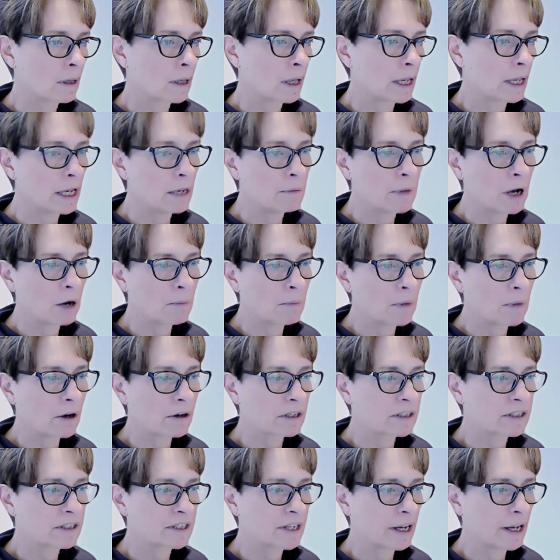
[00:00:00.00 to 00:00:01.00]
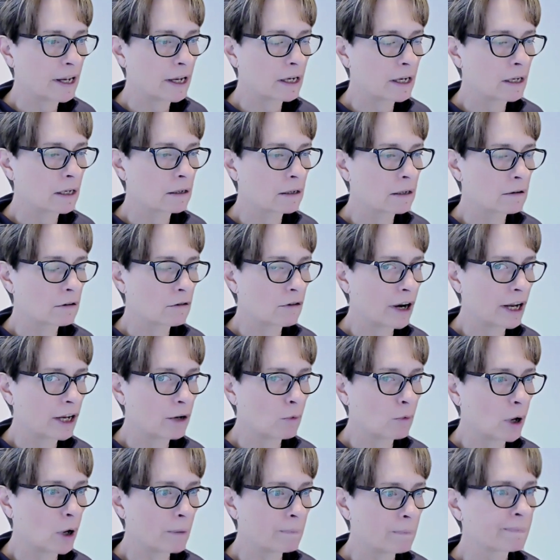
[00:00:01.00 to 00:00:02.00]
email marketing, great
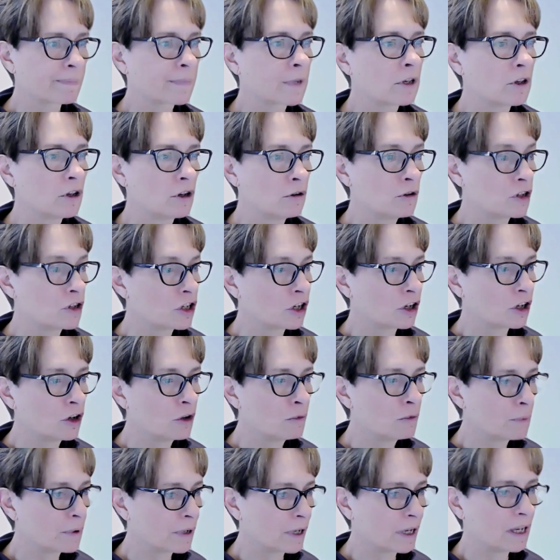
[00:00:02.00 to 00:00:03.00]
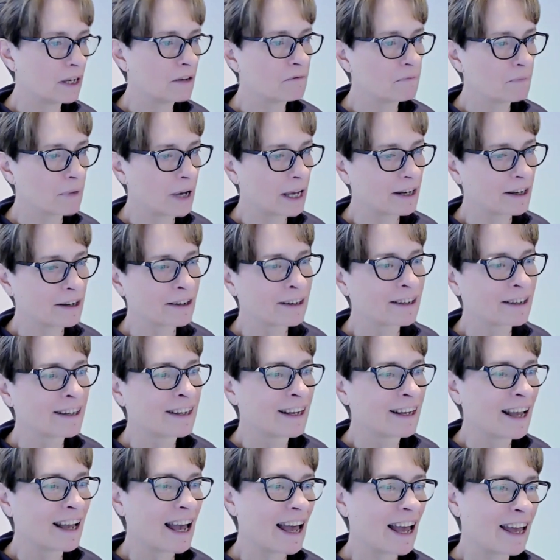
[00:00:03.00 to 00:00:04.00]
one, YouTube, even better,
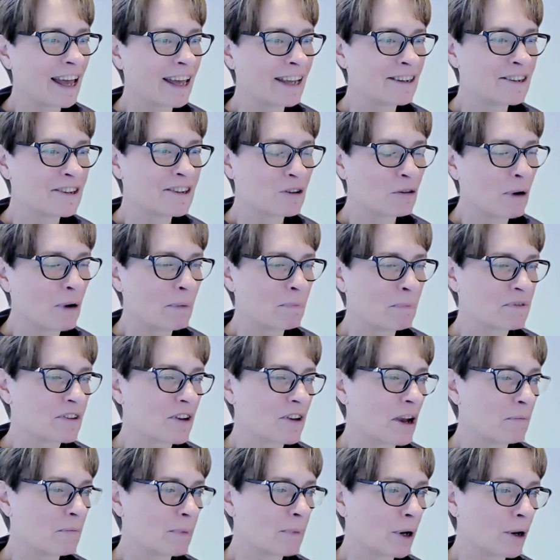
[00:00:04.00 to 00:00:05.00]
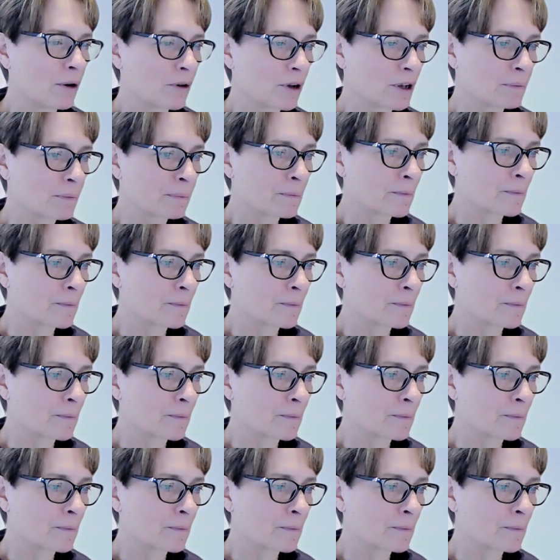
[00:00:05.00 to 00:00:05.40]
and your website blog.